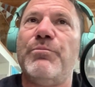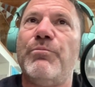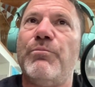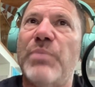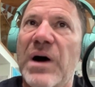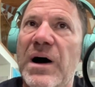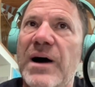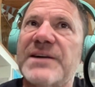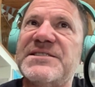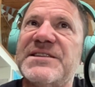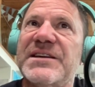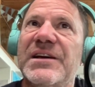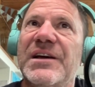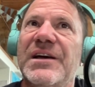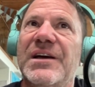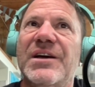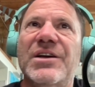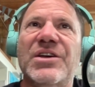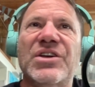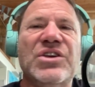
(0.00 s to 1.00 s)
But
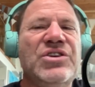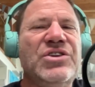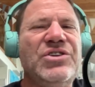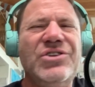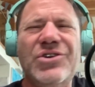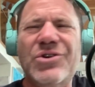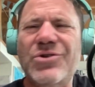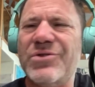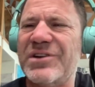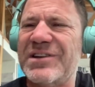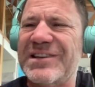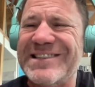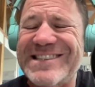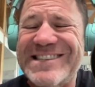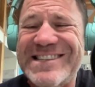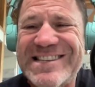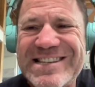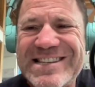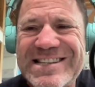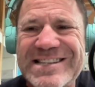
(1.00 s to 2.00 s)
you can
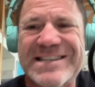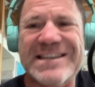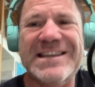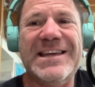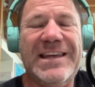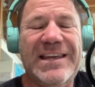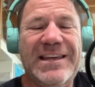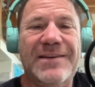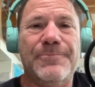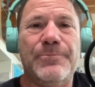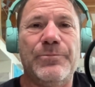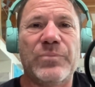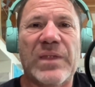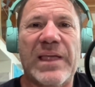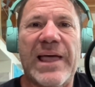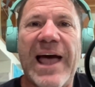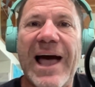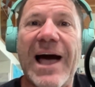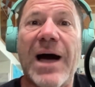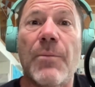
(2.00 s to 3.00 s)
see
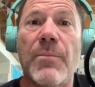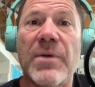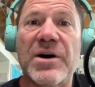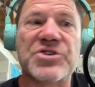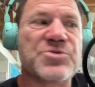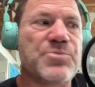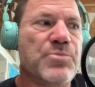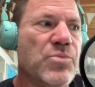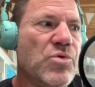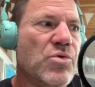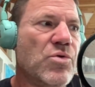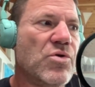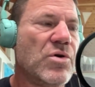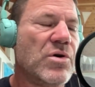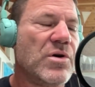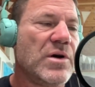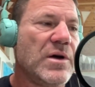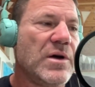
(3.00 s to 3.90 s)
how much more